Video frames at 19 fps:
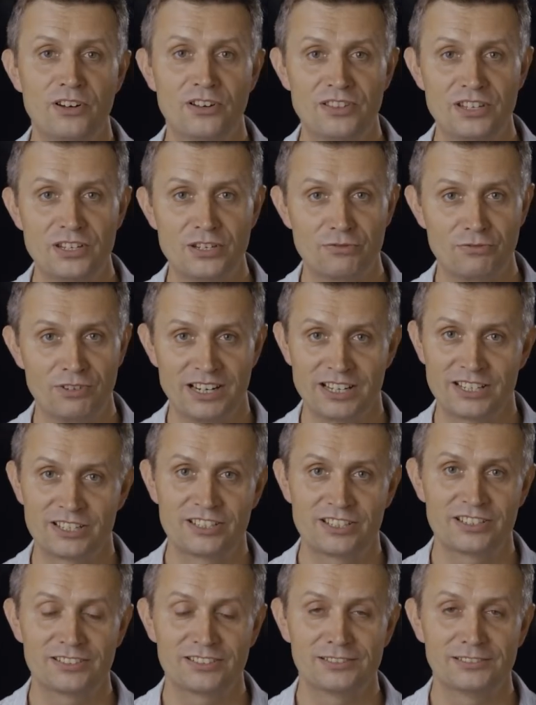on this
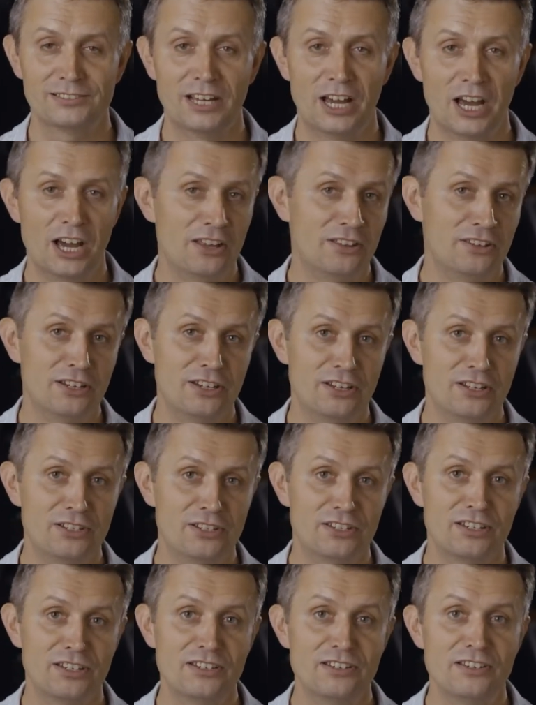risk,
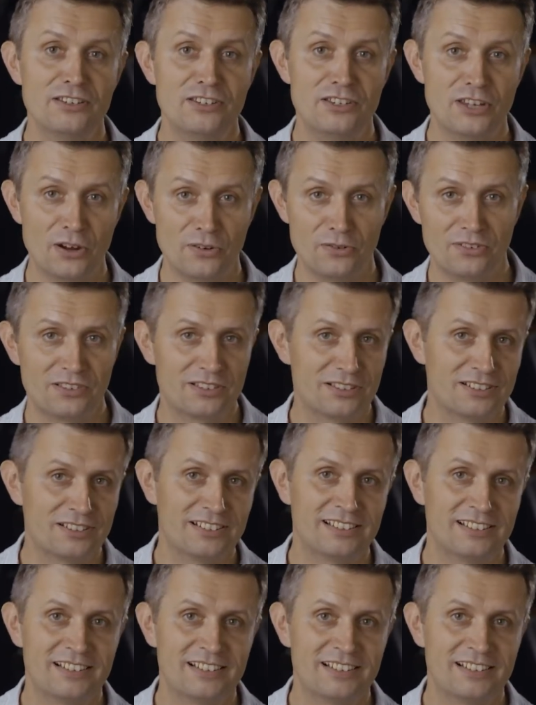others don't.